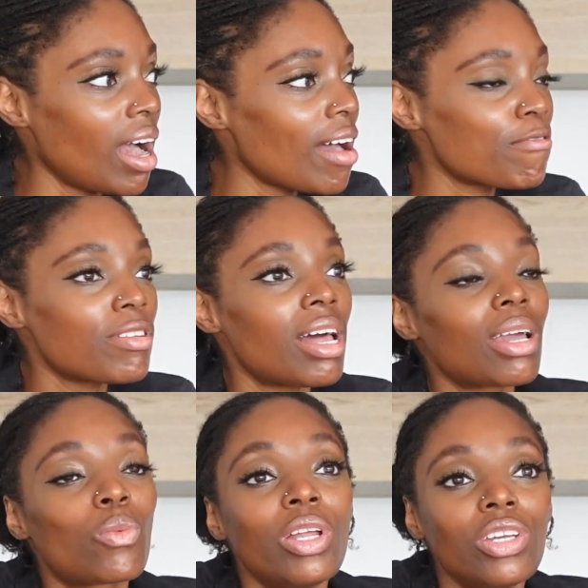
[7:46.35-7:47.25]
I feel
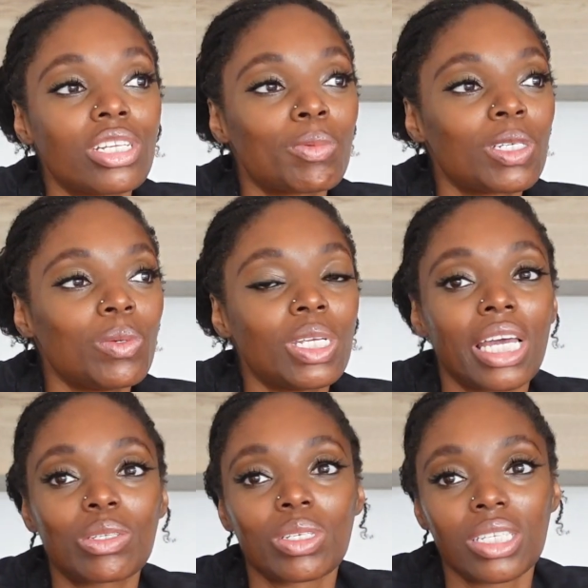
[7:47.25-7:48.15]
like especially when you
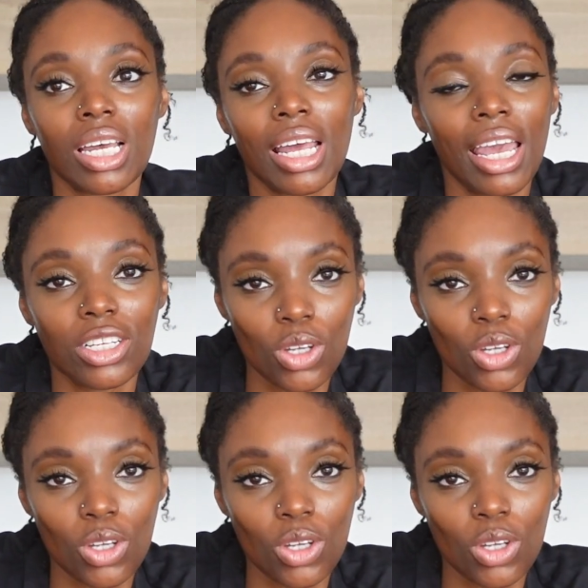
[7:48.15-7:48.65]
get to a certain age,